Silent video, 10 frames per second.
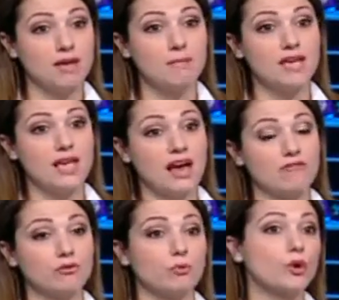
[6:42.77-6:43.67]
maybe
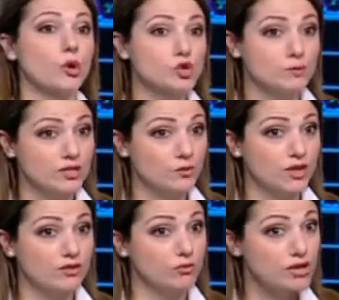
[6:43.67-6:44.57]
have a rapprochement
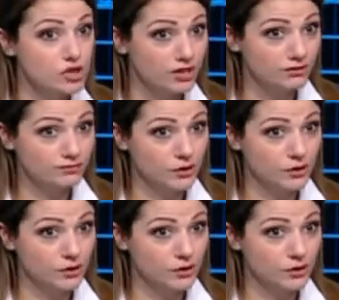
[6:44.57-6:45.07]
with Russia,